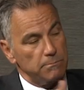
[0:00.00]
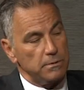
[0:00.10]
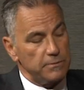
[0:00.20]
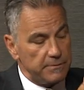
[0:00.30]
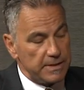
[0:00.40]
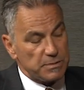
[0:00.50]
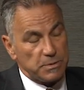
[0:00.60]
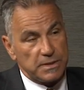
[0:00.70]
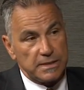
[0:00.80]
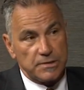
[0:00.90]
but if you have an
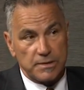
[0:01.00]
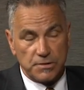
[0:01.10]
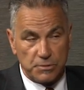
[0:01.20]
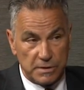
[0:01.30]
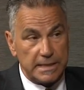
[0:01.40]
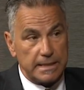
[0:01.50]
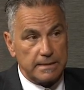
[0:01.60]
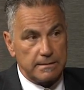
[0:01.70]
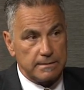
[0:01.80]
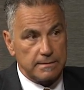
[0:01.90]
expertise that's
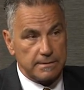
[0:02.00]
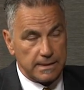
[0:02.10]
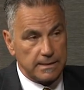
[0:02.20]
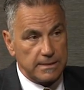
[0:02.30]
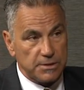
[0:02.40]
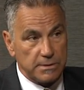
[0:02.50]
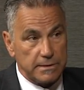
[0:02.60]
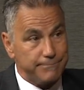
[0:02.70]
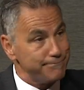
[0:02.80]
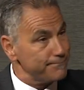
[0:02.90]
unique to that country,